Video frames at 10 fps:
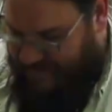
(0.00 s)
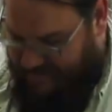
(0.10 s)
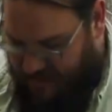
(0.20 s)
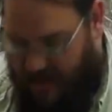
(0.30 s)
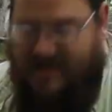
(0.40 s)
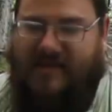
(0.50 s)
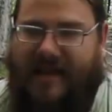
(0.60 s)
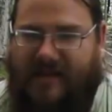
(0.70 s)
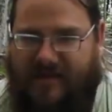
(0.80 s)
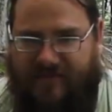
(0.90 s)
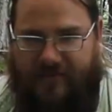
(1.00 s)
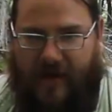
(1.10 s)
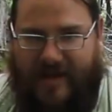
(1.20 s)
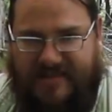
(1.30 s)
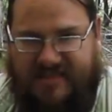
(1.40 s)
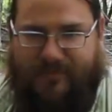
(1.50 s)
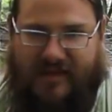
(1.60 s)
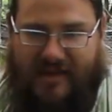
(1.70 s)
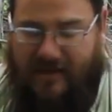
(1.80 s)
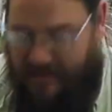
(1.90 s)
and it's not as likely to fray and
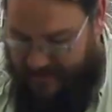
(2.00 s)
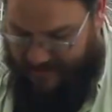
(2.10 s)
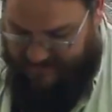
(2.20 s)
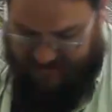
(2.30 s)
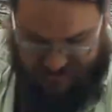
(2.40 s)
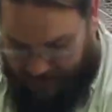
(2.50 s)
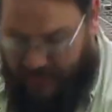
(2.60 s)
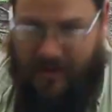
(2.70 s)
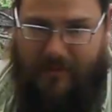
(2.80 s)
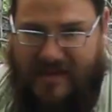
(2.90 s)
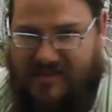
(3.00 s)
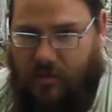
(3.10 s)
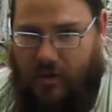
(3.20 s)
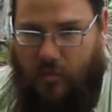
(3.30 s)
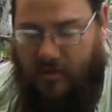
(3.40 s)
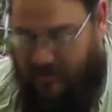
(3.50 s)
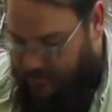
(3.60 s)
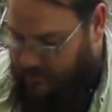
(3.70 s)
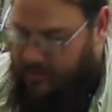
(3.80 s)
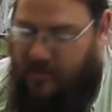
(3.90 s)
split as a straight grain piece of wood would.
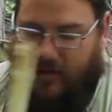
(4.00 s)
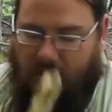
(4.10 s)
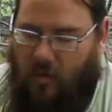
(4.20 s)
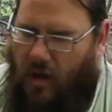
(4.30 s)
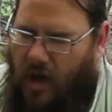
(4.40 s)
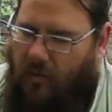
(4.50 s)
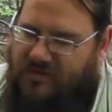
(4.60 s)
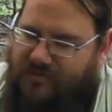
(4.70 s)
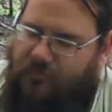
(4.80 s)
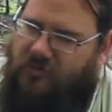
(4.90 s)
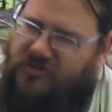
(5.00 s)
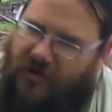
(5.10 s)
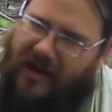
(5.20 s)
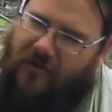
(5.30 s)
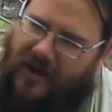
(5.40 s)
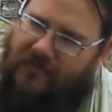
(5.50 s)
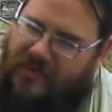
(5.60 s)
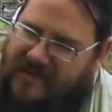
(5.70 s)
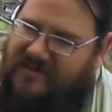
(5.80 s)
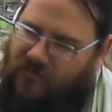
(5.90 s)
Oh, straight grain
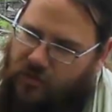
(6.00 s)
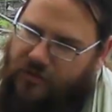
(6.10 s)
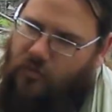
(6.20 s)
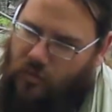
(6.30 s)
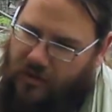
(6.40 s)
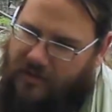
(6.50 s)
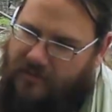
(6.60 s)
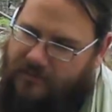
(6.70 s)
piece of wood would.